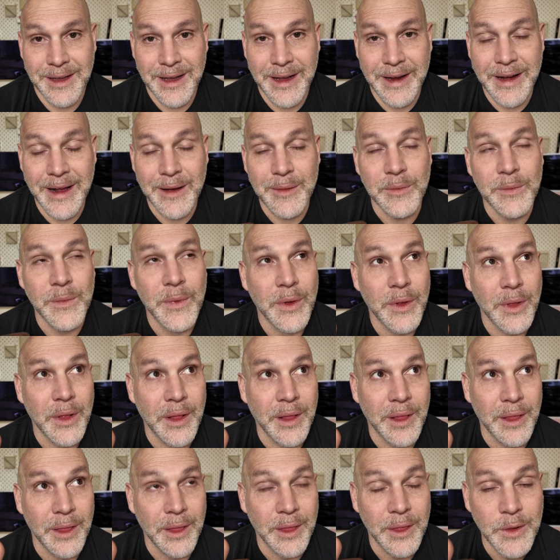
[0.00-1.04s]
and I'm
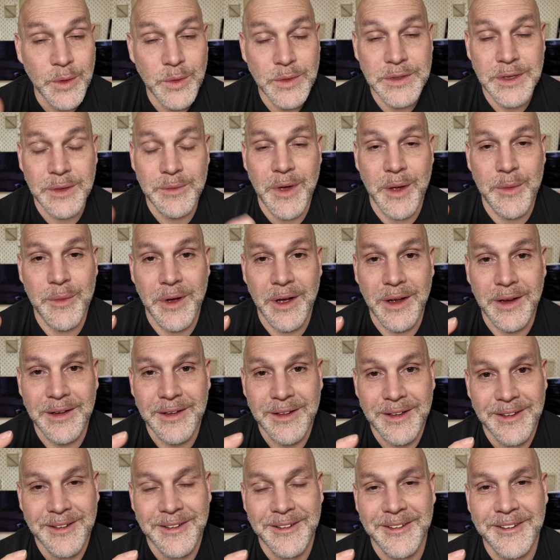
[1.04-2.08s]
losing my mind.
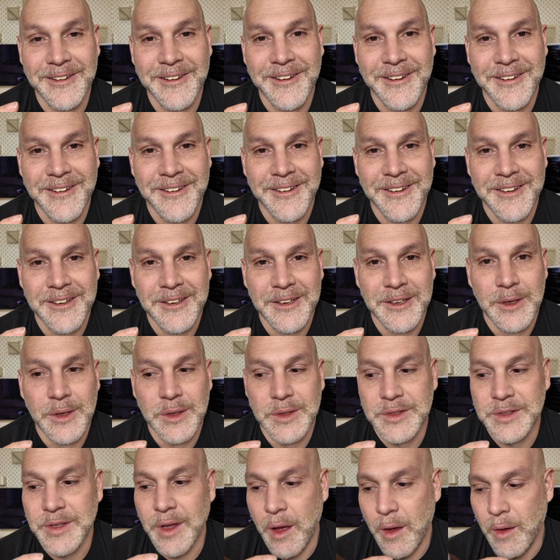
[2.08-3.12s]

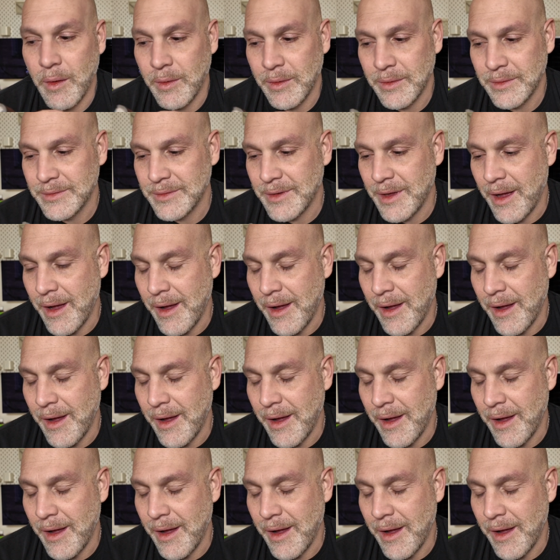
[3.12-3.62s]
So,